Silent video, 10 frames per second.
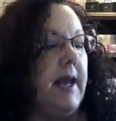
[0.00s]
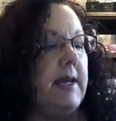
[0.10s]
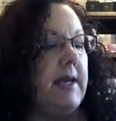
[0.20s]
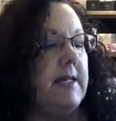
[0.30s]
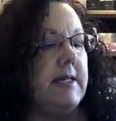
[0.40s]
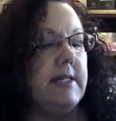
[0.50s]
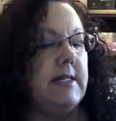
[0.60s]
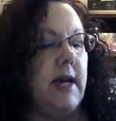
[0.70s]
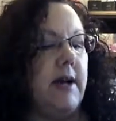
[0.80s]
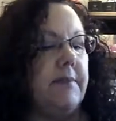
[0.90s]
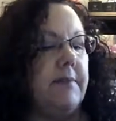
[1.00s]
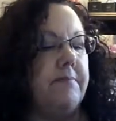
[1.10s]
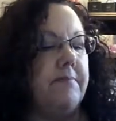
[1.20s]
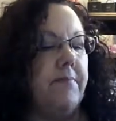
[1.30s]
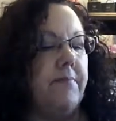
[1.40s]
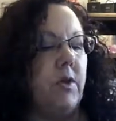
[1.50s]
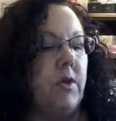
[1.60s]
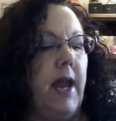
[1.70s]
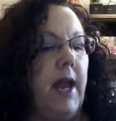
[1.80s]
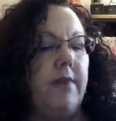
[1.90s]
And
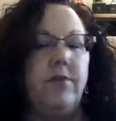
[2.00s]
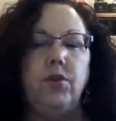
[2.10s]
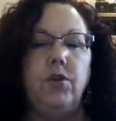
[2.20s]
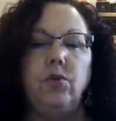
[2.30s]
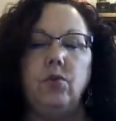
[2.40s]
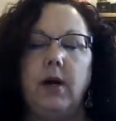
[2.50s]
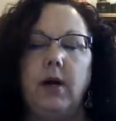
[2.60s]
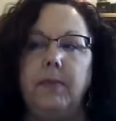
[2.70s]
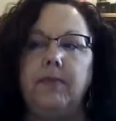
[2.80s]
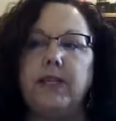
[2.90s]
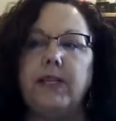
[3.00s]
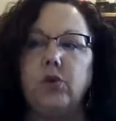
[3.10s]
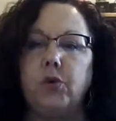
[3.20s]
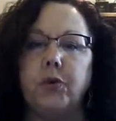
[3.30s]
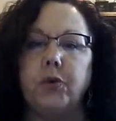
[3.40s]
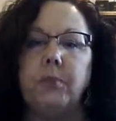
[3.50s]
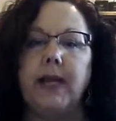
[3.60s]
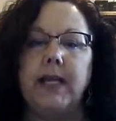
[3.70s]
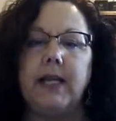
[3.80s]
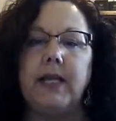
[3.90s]
we have new a flex
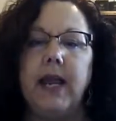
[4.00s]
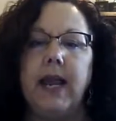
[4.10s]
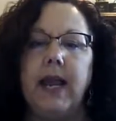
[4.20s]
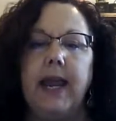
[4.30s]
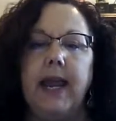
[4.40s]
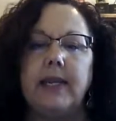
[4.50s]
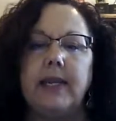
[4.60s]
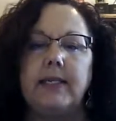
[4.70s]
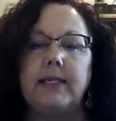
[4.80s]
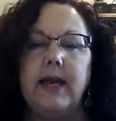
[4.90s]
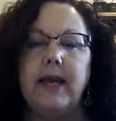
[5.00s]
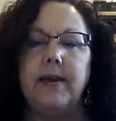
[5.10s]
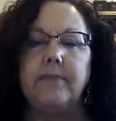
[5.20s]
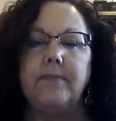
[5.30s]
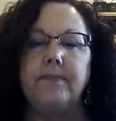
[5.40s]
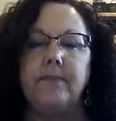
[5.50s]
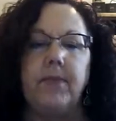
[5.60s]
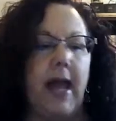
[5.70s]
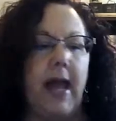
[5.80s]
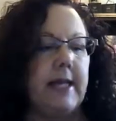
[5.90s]
ordering plan, and
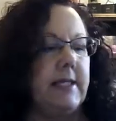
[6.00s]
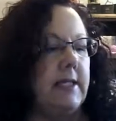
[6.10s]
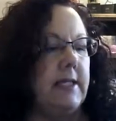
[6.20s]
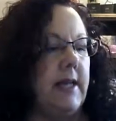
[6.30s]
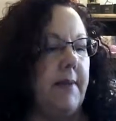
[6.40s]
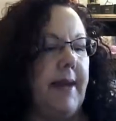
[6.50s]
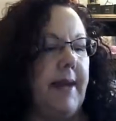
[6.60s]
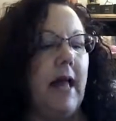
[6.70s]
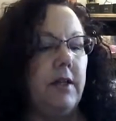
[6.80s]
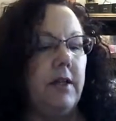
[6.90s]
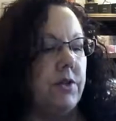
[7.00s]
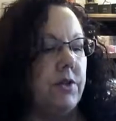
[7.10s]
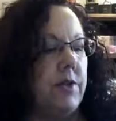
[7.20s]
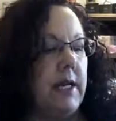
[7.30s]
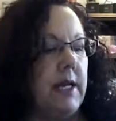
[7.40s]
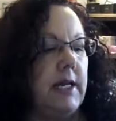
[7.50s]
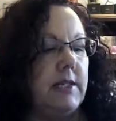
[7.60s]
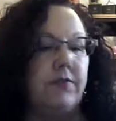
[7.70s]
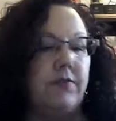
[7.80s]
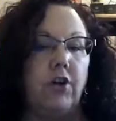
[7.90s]
that calendar
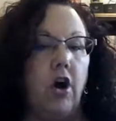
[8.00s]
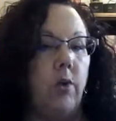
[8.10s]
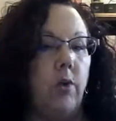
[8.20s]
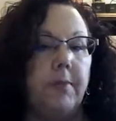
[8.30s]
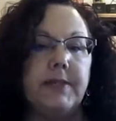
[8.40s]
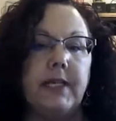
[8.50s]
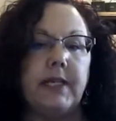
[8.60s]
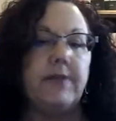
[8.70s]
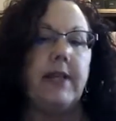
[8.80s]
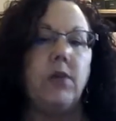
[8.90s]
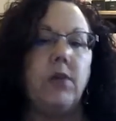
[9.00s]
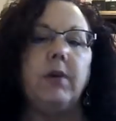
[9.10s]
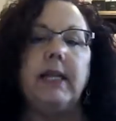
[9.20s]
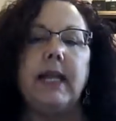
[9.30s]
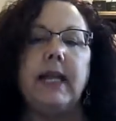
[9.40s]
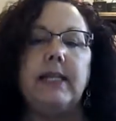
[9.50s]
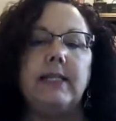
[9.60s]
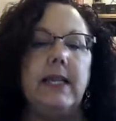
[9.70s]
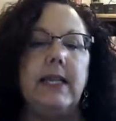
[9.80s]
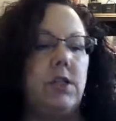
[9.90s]
is for all representatives anywhere in the
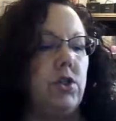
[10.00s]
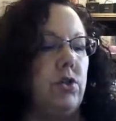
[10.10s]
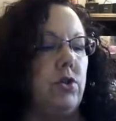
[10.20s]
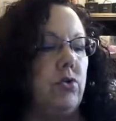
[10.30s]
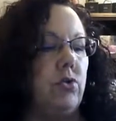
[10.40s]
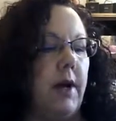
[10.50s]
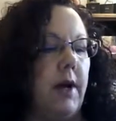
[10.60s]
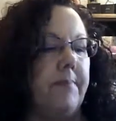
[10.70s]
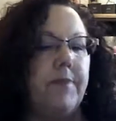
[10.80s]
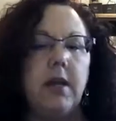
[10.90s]
United States to